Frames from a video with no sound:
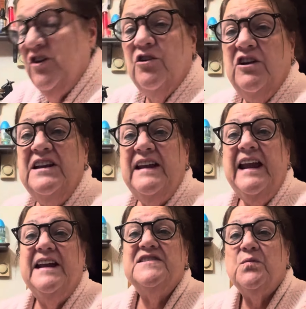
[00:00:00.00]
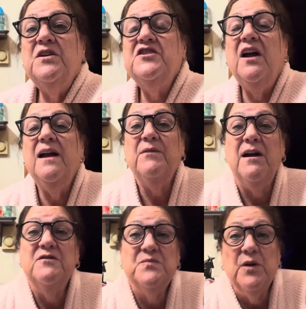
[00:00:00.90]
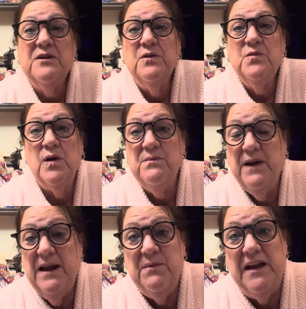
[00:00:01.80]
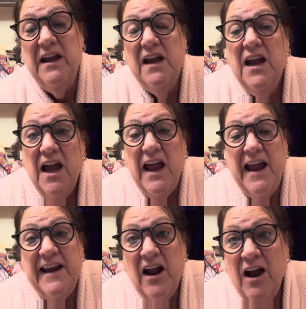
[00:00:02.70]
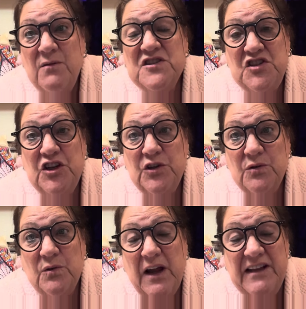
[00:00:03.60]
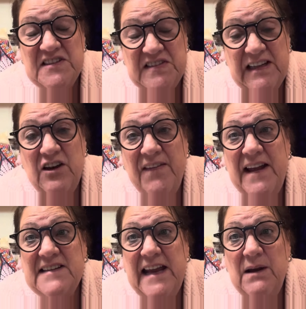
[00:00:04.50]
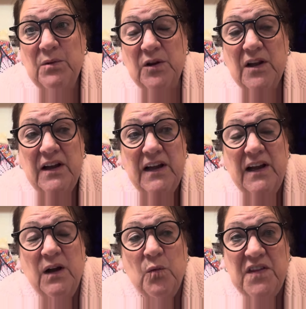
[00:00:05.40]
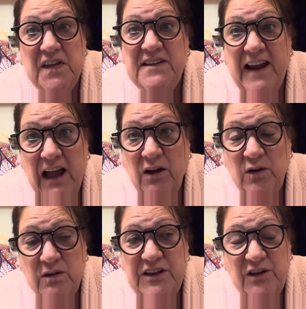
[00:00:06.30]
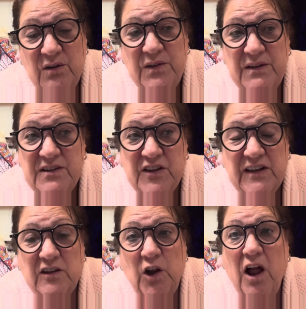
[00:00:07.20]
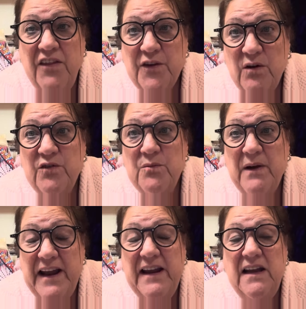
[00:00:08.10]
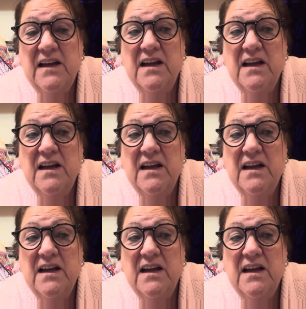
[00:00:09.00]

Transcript: early days, one time I was pregnant with 1 baby, and I was due, and sitting on that table with the towel, you know, the cloth over my